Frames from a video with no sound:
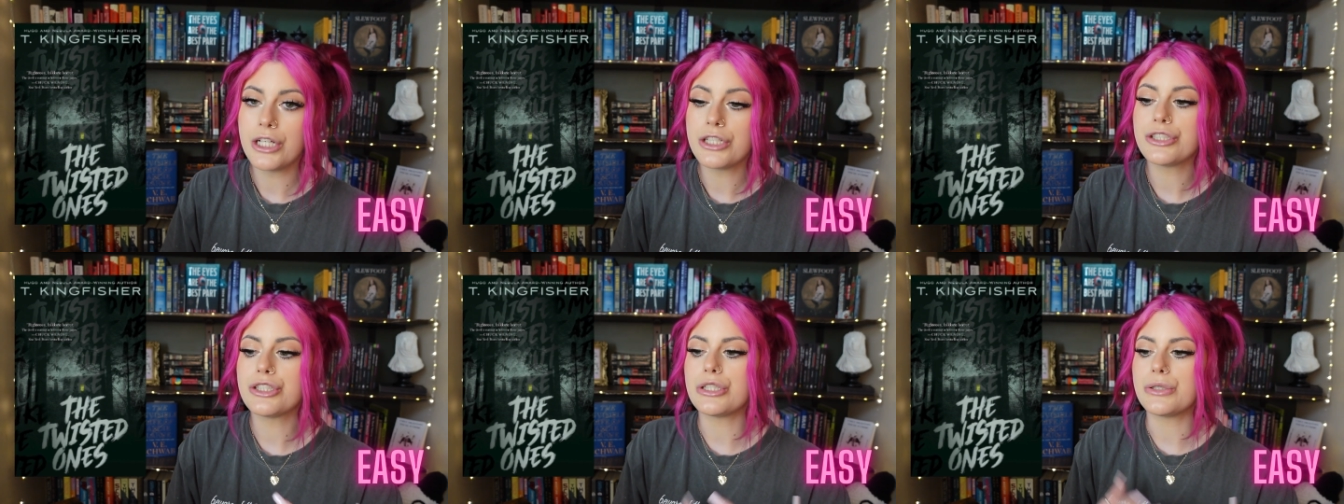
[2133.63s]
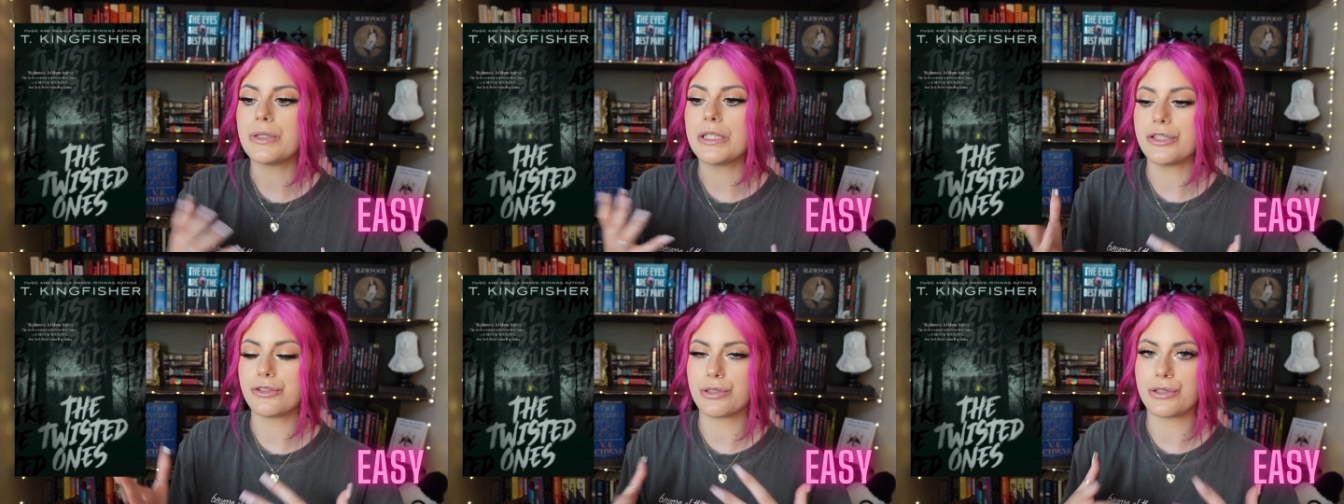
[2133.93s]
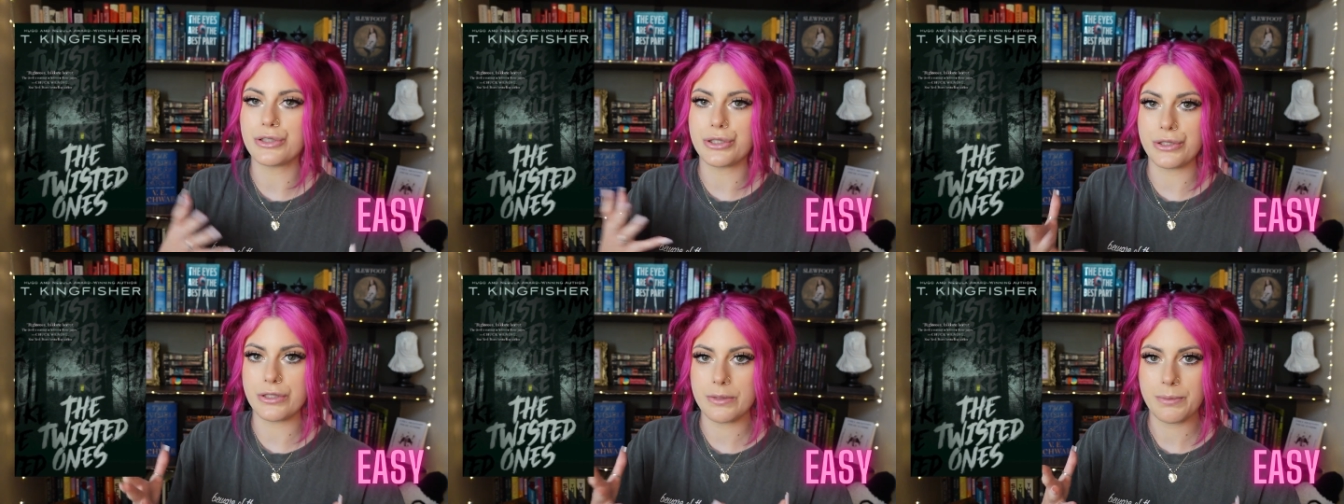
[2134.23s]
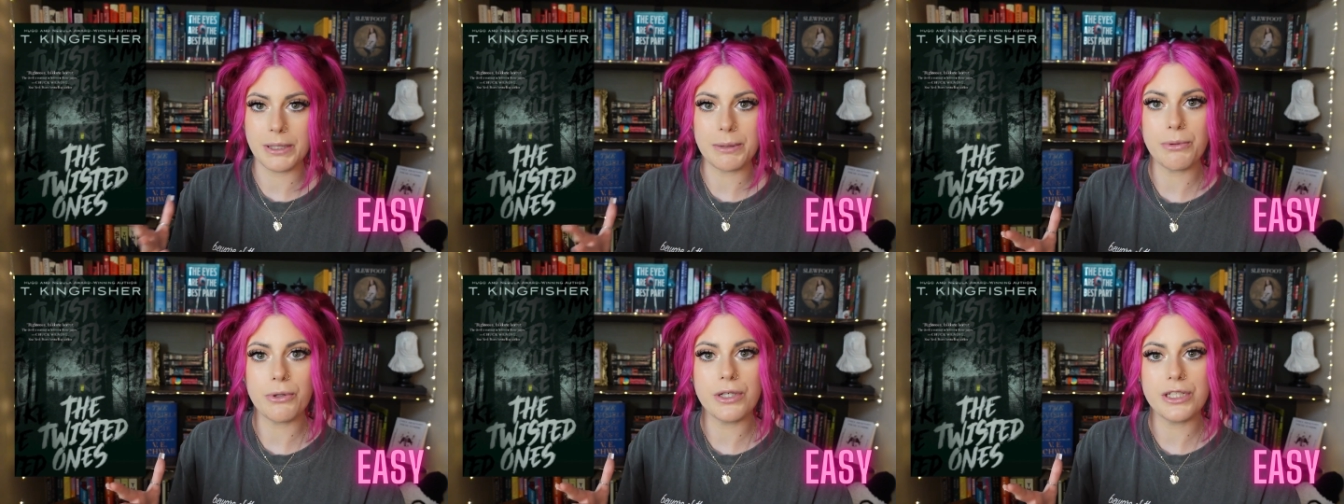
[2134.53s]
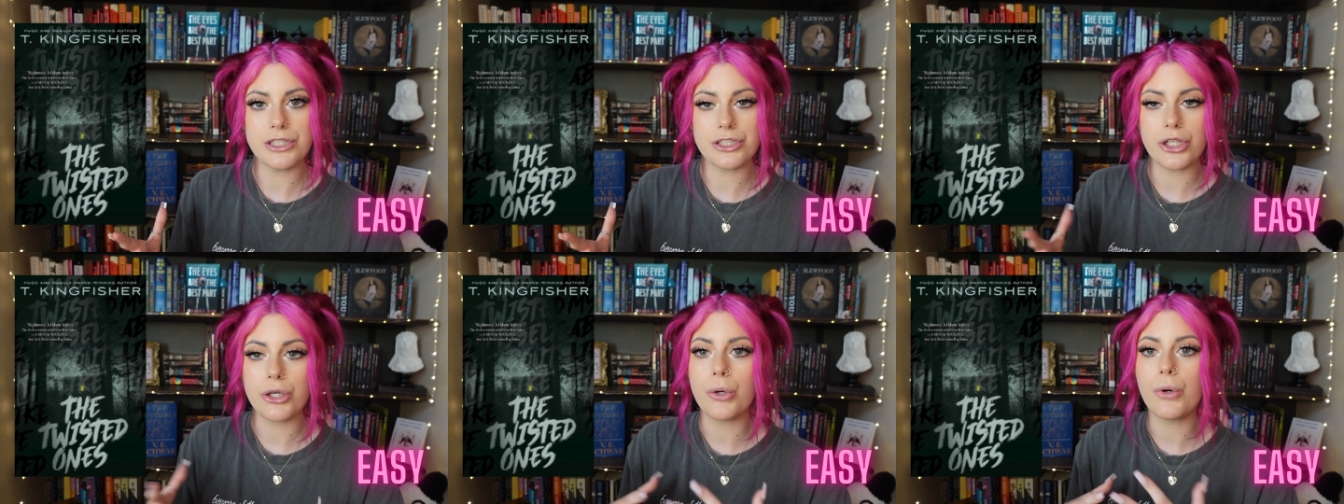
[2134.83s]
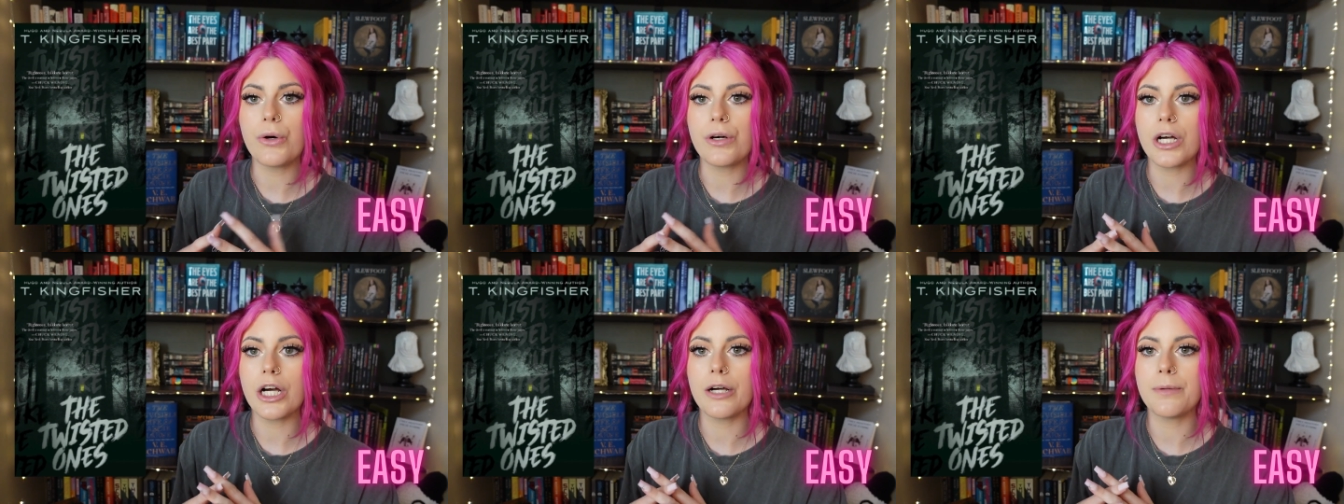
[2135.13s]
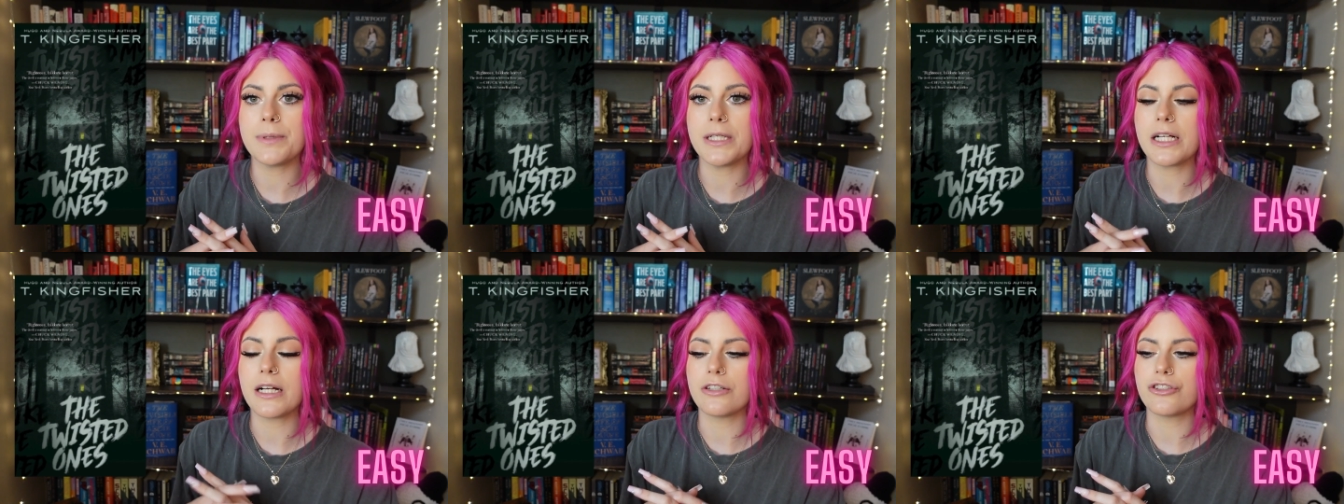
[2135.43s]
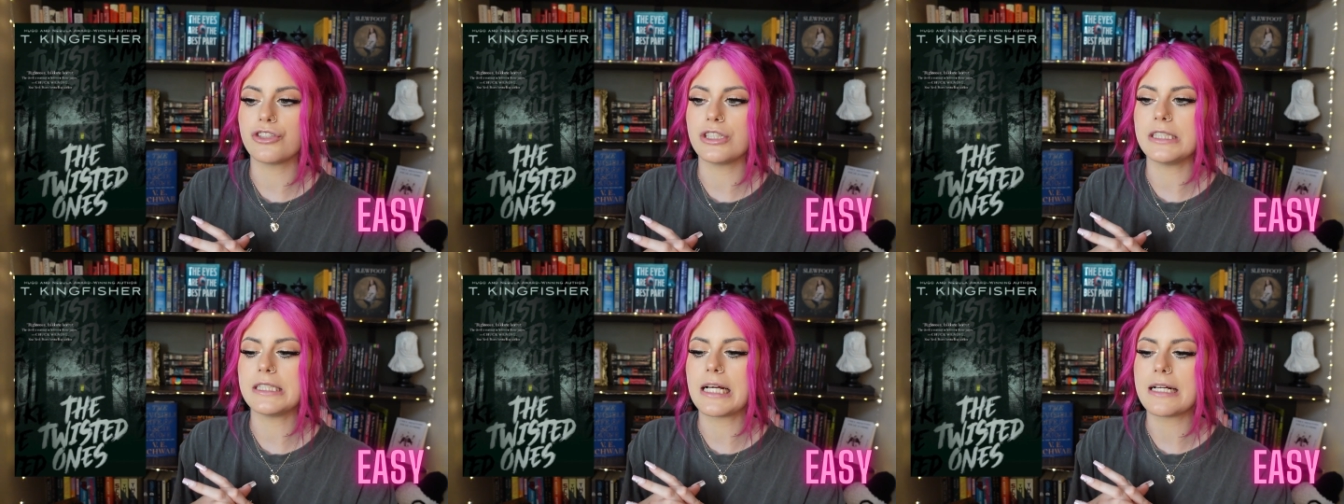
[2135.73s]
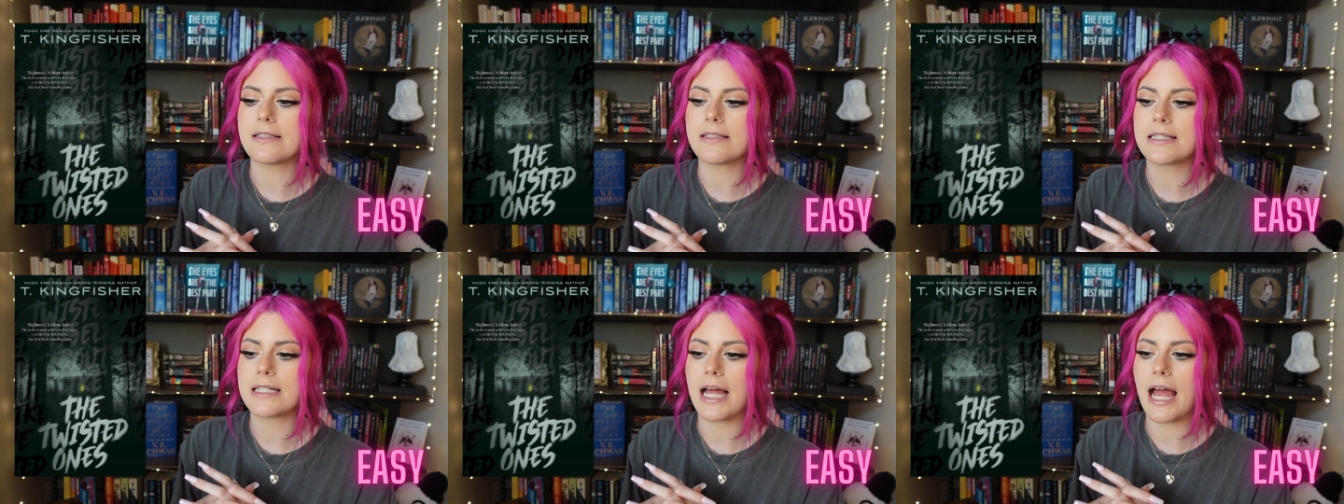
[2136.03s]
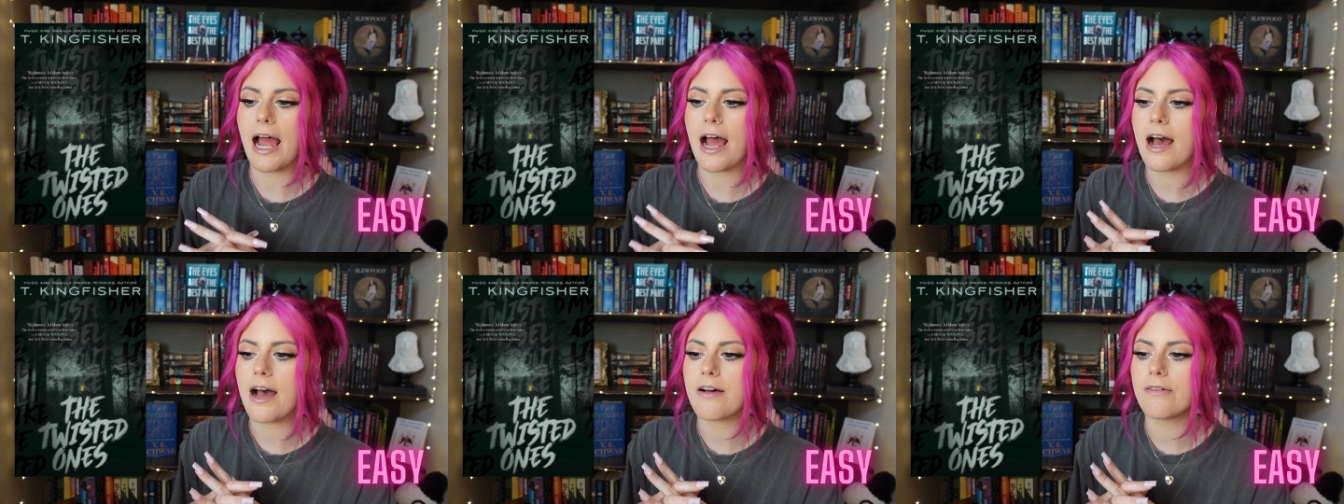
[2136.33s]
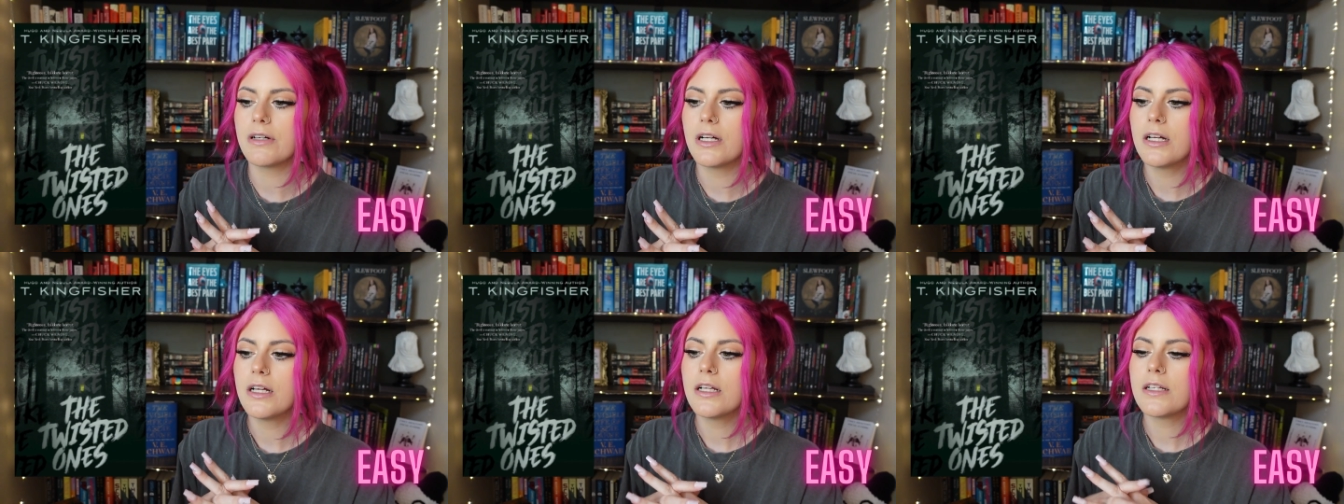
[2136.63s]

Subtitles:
to introduce people into horror because she tends to have